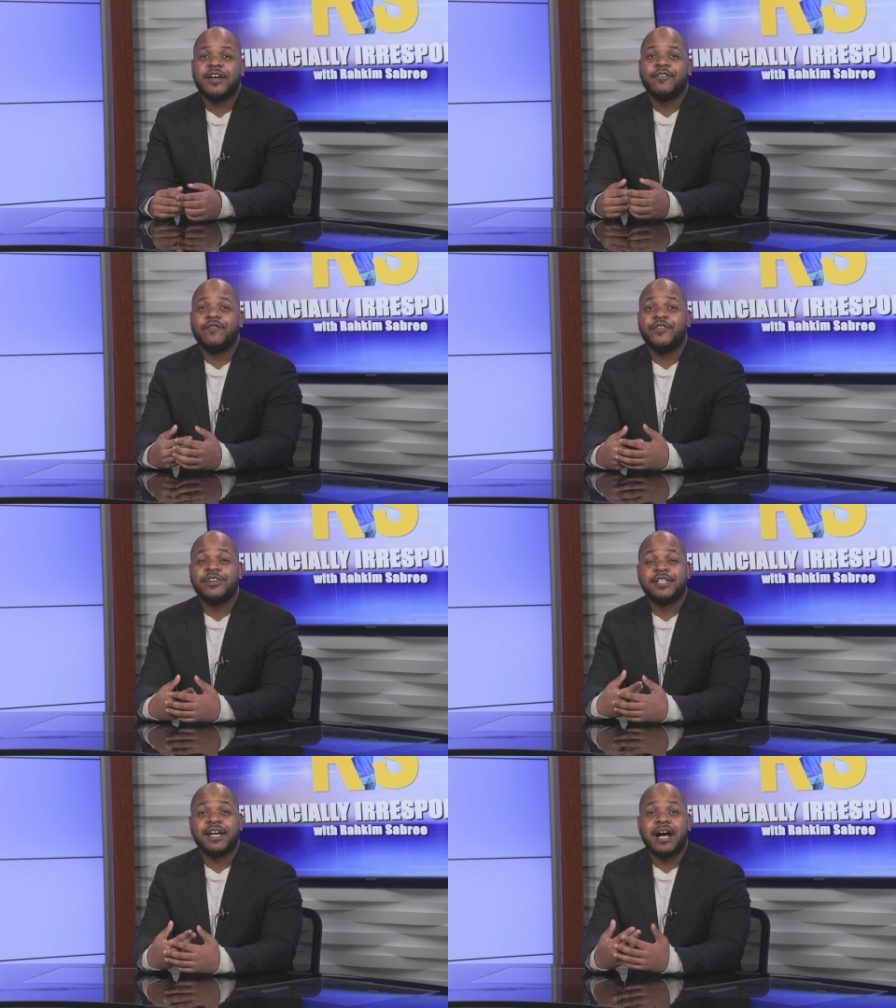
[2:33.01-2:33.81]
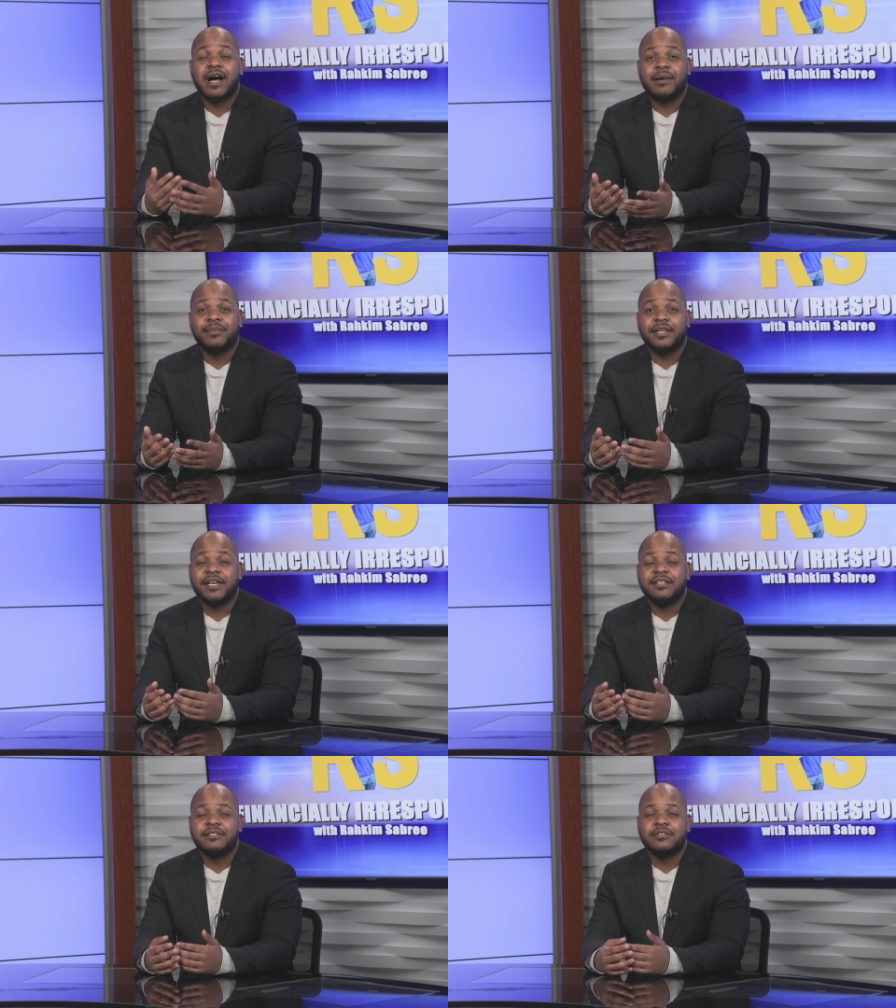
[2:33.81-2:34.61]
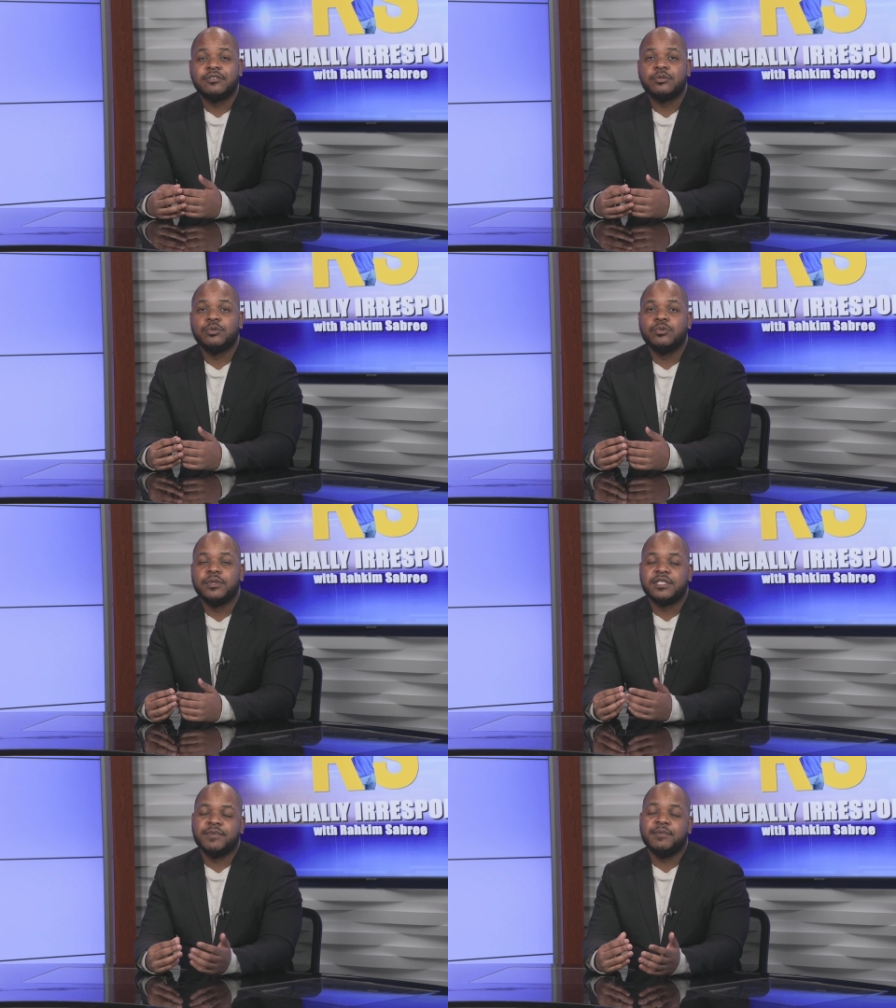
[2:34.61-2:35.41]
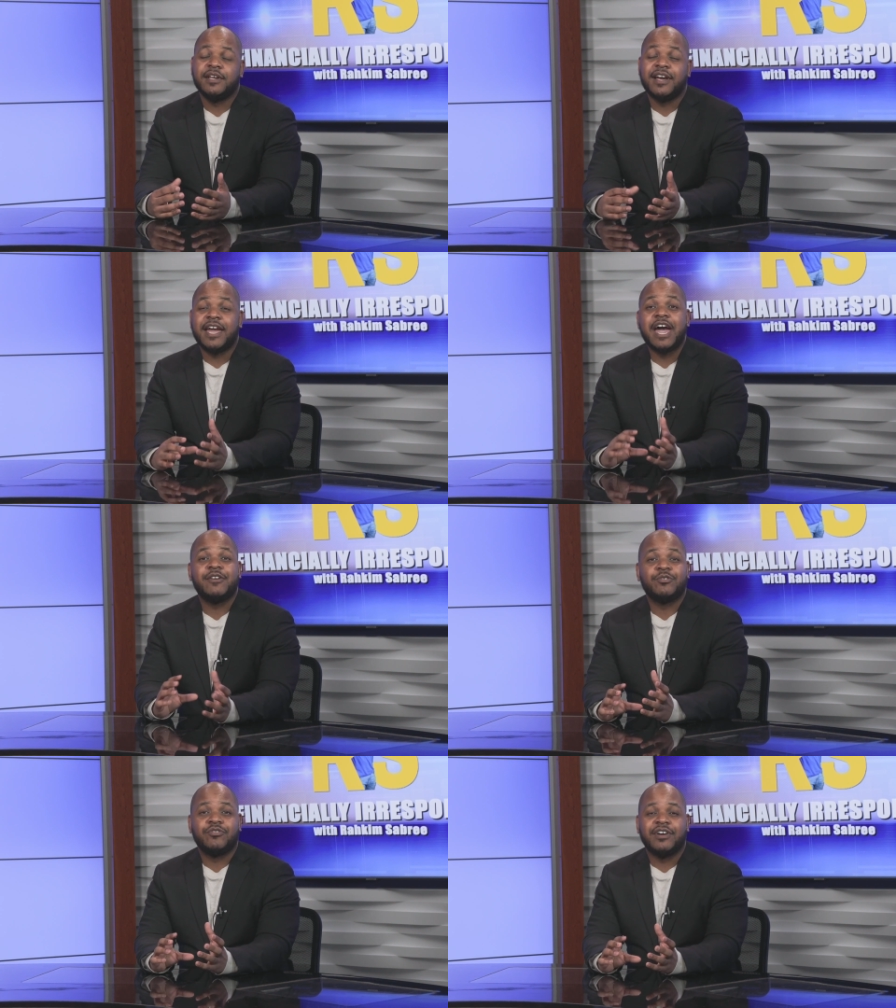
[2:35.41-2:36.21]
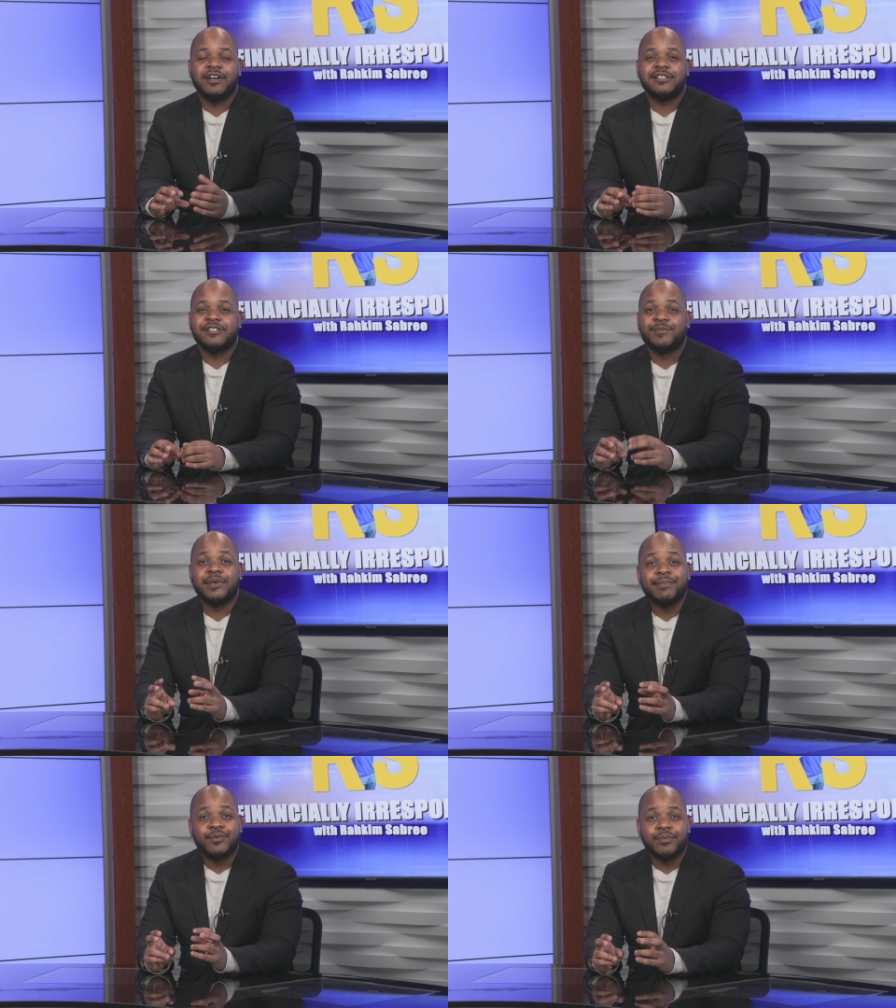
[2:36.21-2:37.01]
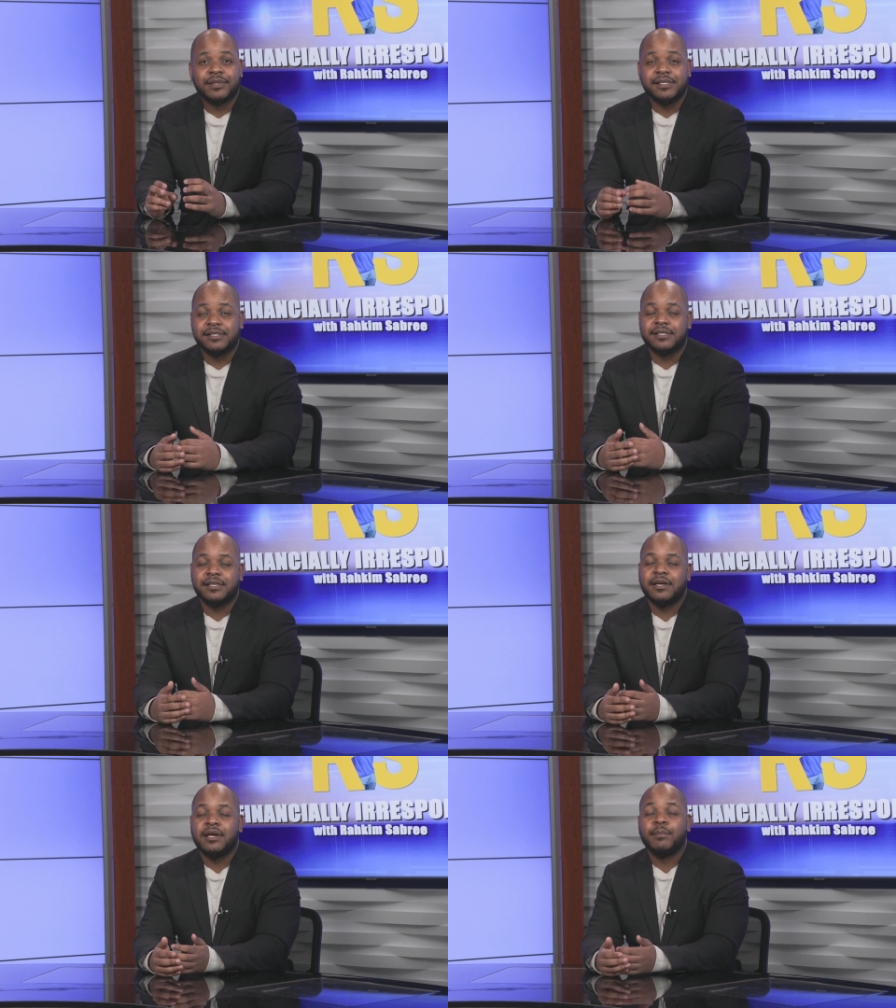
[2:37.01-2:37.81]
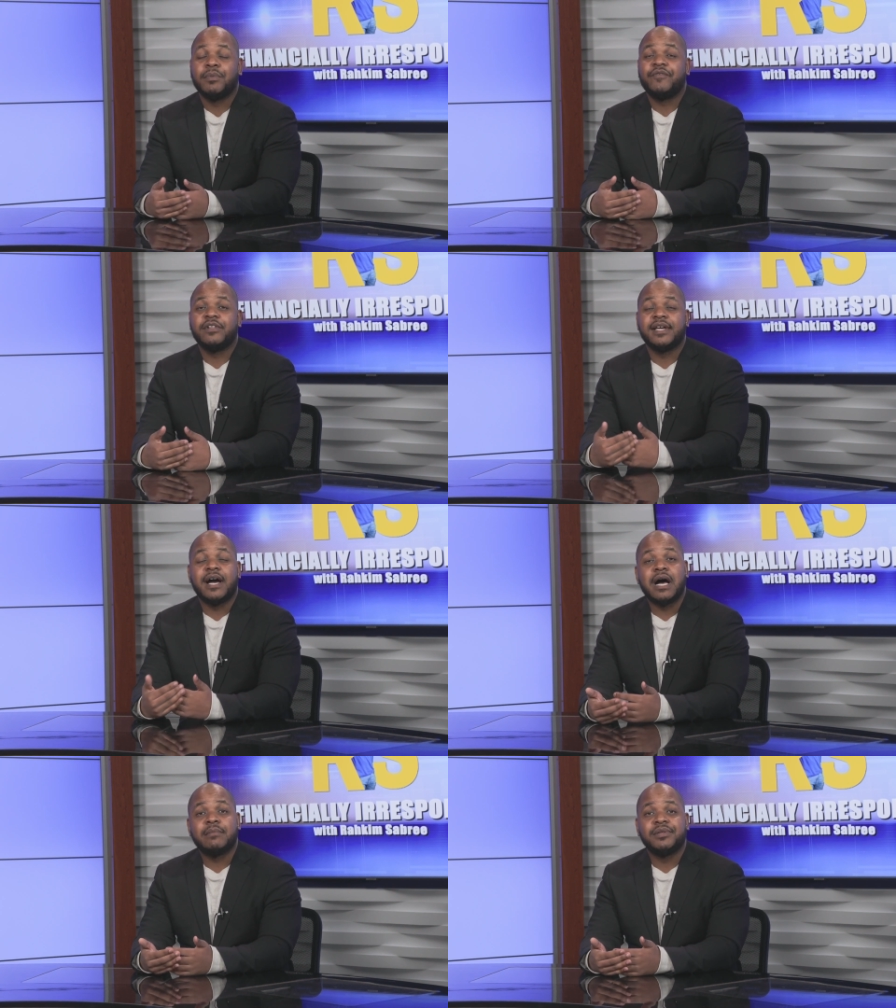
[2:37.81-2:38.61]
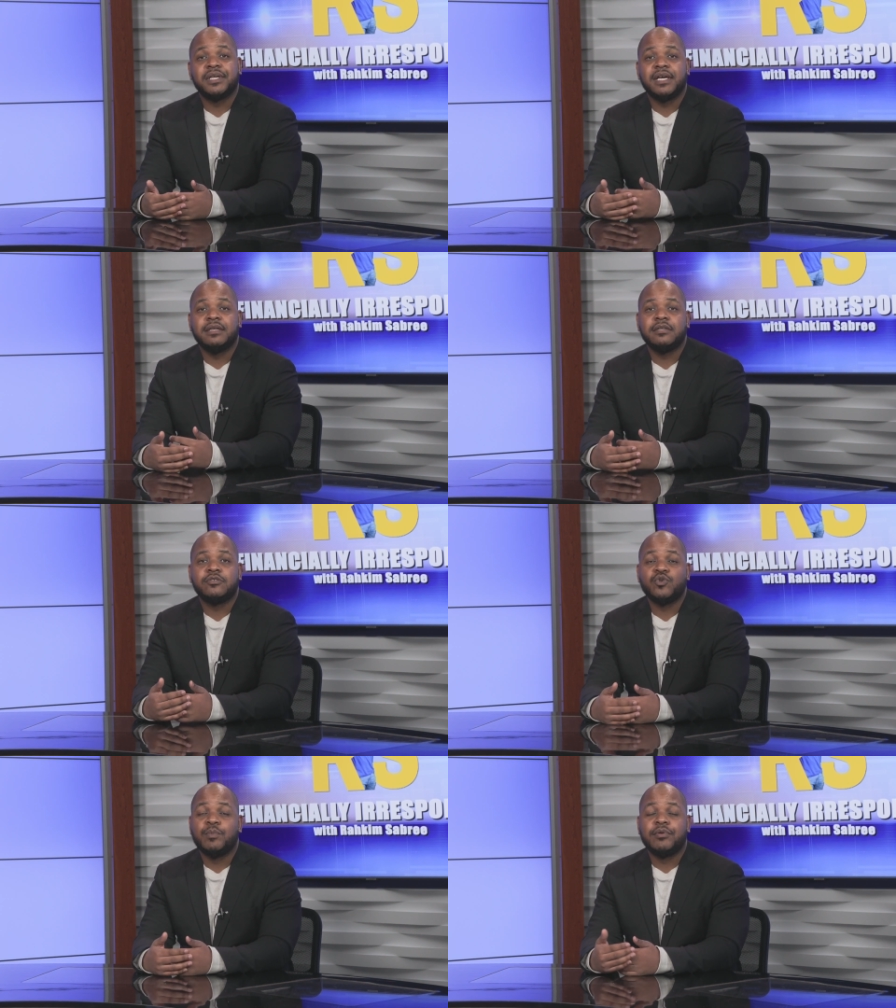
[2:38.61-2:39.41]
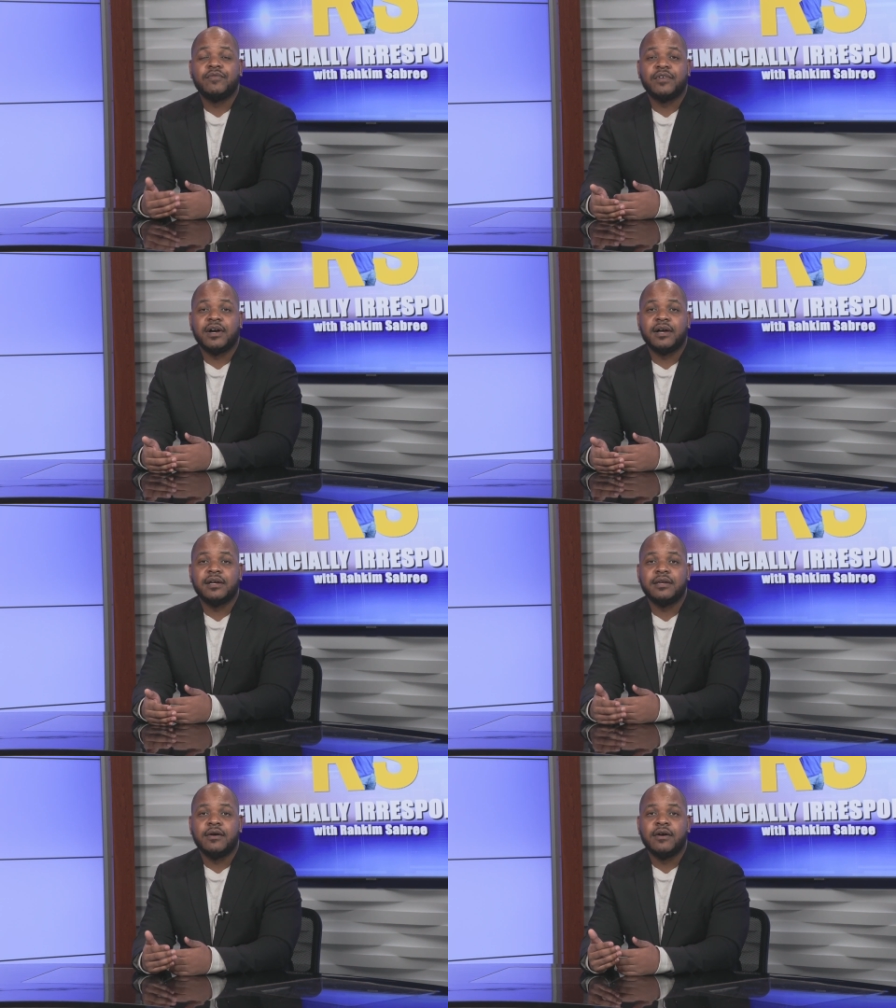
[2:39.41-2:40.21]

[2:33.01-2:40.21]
feeling obligated to, and this may be categorized as people-pleasing, but feeling obligated to provide